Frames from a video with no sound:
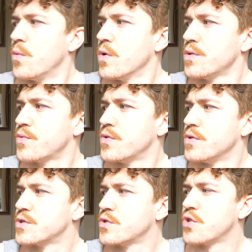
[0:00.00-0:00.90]
world where
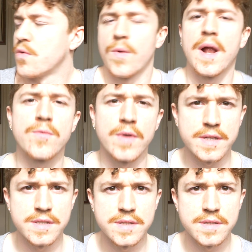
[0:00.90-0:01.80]
there's such a rat
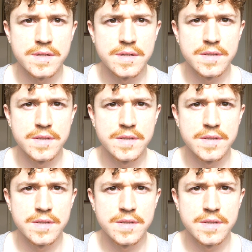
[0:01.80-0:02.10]
race